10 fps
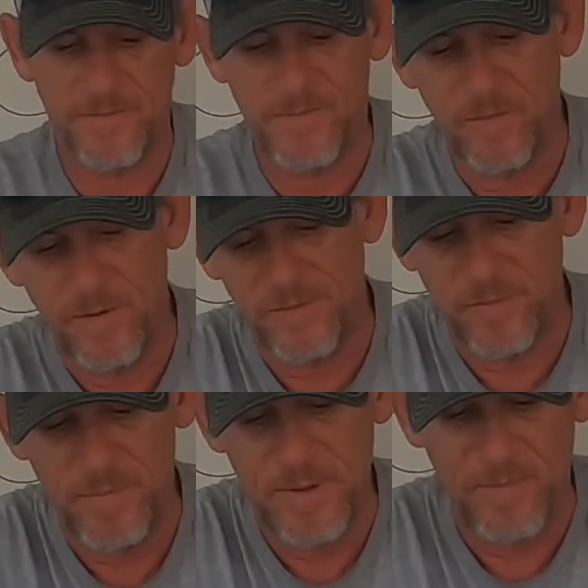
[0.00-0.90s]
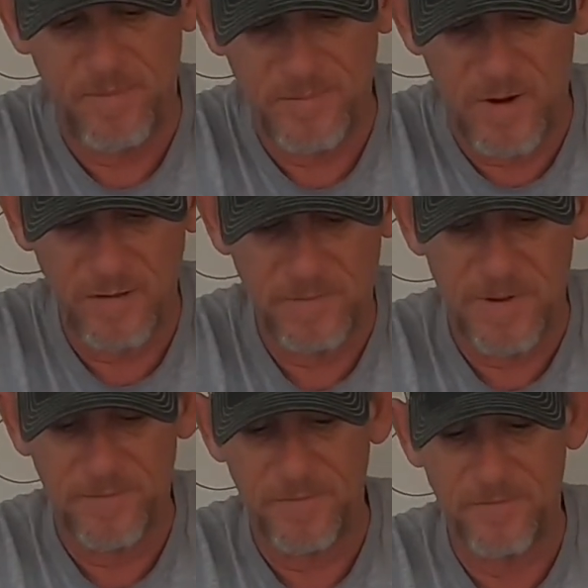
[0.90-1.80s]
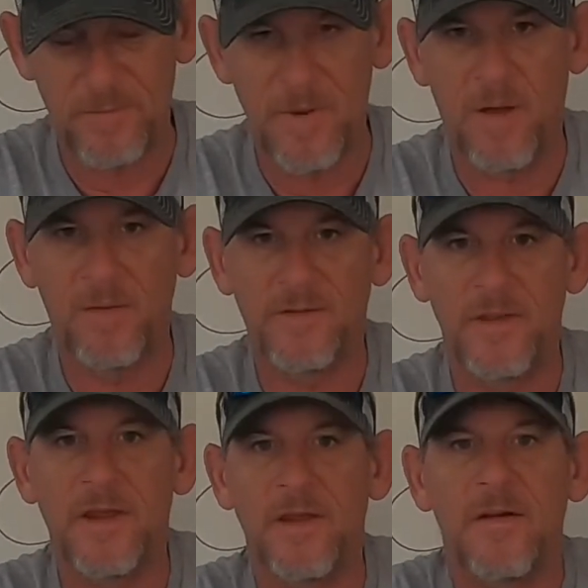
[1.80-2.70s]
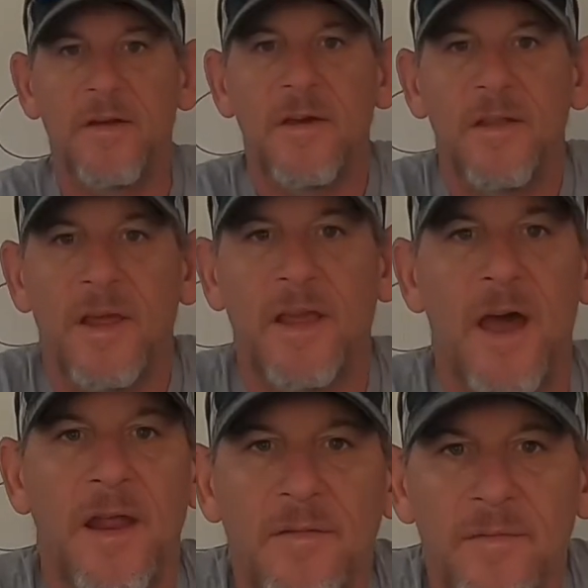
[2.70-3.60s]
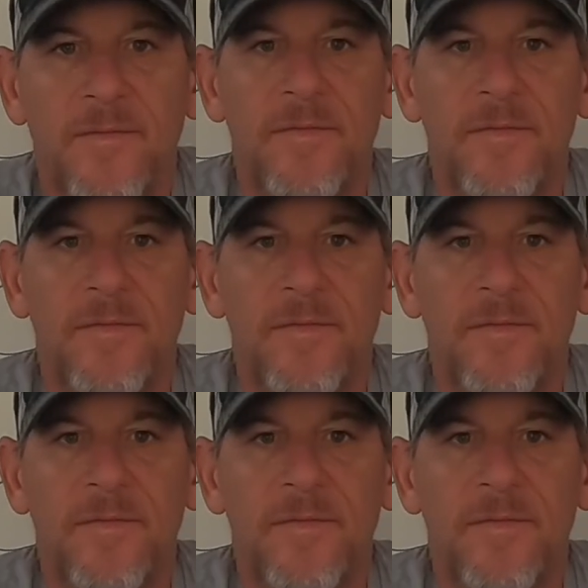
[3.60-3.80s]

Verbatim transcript: know that some people have talked about the smell that they they kind of